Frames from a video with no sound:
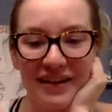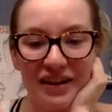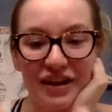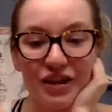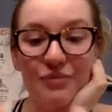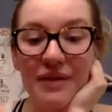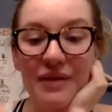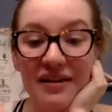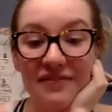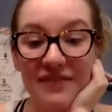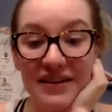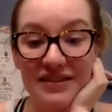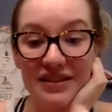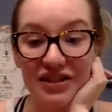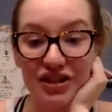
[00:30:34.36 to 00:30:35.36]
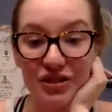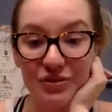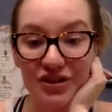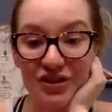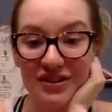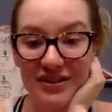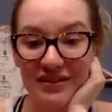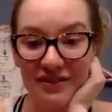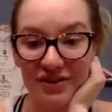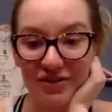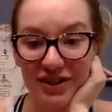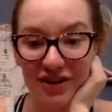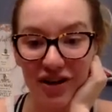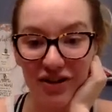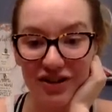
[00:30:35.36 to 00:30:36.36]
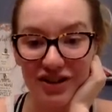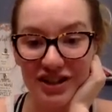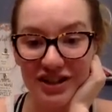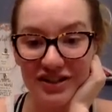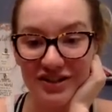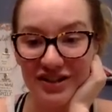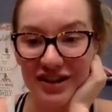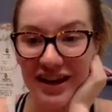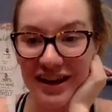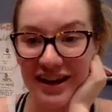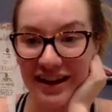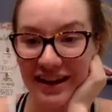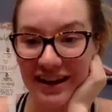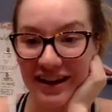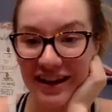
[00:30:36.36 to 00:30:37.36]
You manifested $273 yesterday.